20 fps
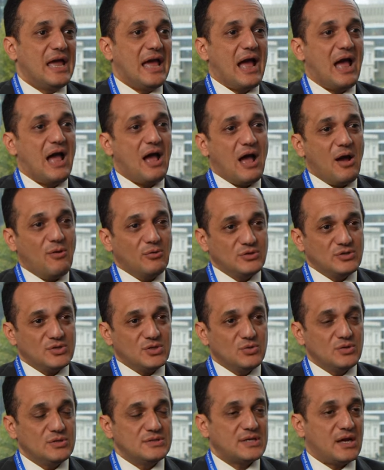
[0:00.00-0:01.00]
How our
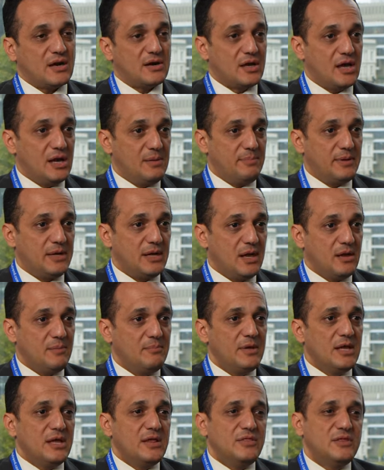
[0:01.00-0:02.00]
students are helping
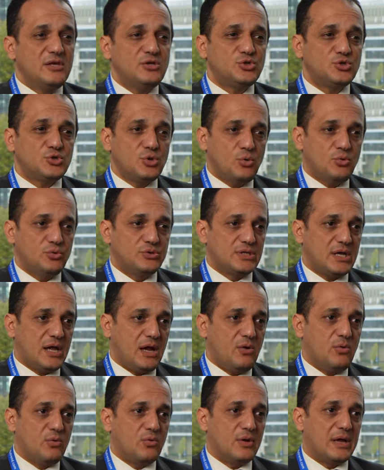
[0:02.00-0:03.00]
him. This shows
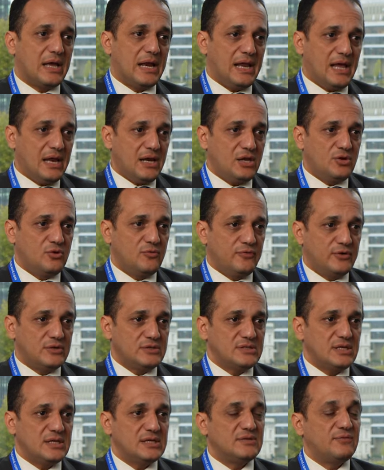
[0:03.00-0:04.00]
how Galala
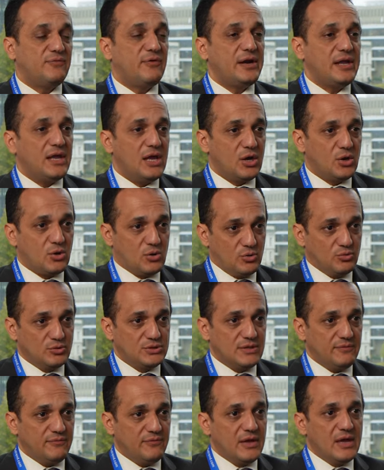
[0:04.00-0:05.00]
University is very
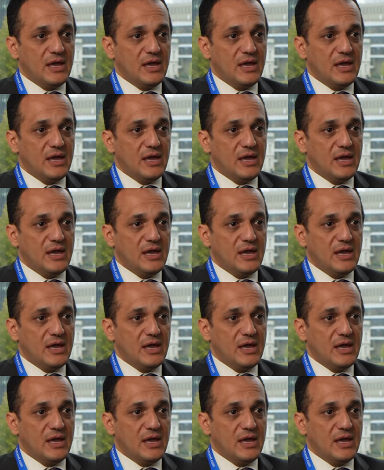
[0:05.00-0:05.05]
inclusive,